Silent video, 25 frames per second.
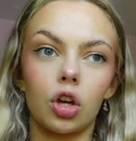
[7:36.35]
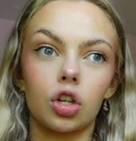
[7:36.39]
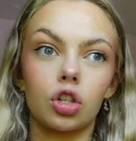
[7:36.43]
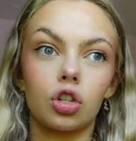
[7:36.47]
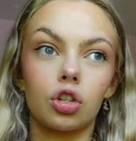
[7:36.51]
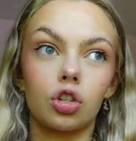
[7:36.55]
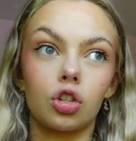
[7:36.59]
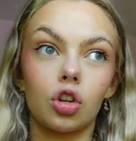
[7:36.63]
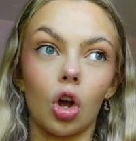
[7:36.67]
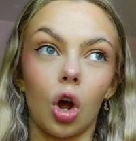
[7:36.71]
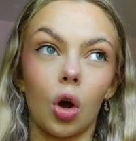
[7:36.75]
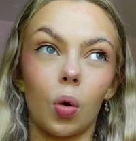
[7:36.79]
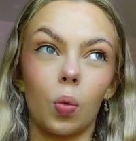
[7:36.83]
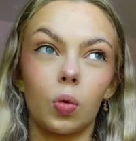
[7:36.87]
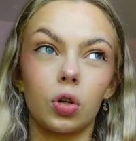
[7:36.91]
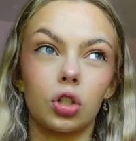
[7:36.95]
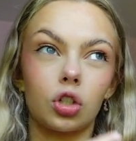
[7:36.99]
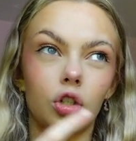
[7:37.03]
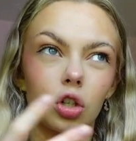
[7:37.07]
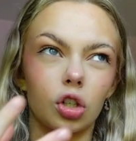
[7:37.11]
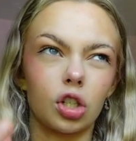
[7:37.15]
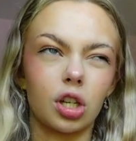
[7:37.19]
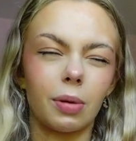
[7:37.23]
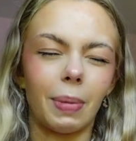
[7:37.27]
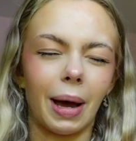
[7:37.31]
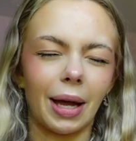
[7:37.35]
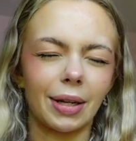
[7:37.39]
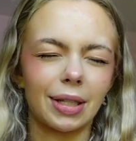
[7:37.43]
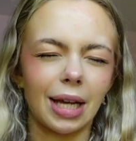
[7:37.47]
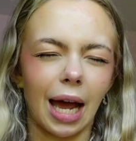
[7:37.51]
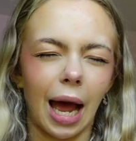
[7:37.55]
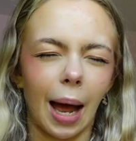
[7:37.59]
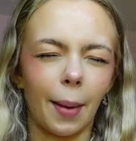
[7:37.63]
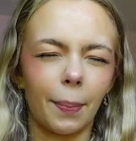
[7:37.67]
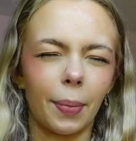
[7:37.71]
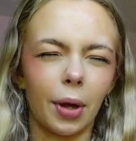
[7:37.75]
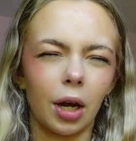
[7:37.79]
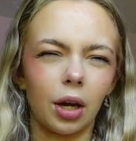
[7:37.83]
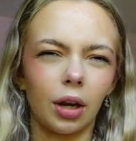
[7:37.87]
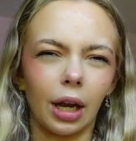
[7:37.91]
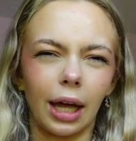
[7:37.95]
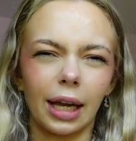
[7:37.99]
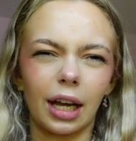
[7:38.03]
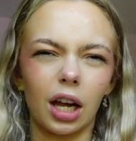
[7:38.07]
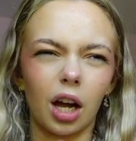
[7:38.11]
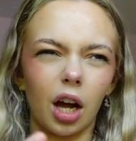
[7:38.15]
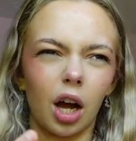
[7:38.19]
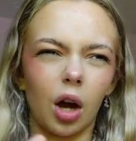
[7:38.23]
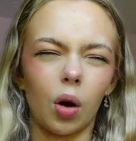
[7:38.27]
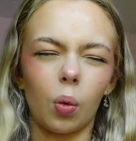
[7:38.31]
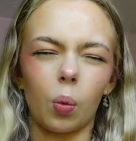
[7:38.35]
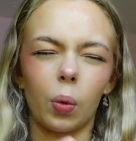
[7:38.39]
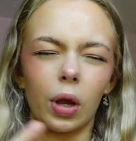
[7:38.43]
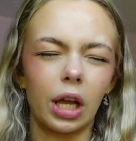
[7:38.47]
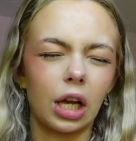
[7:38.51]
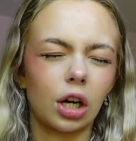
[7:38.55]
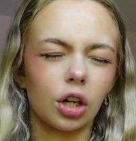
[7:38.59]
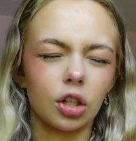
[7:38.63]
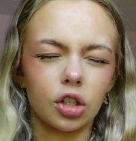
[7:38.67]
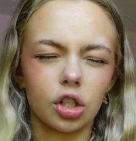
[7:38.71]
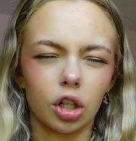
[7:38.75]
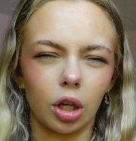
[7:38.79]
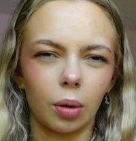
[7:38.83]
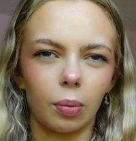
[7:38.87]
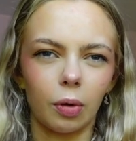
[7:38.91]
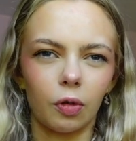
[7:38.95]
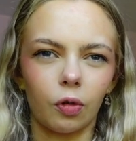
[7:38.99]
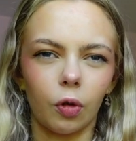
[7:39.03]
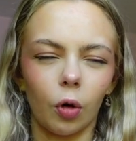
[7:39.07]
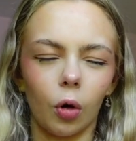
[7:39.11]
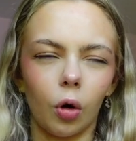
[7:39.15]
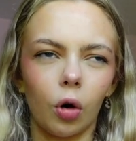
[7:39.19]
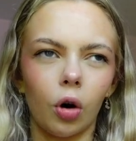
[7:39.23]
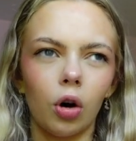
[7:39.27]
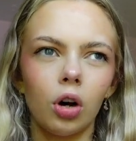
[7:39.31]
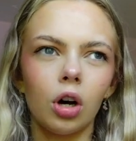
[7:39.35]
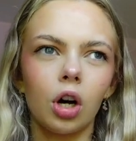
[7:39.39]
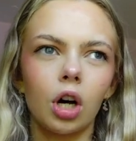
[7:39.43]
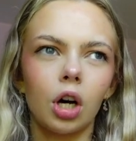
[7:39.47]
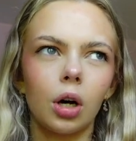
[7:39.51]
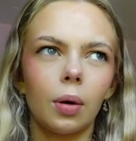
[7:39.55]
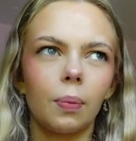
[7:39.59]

show was just about to happen, like a week or so before,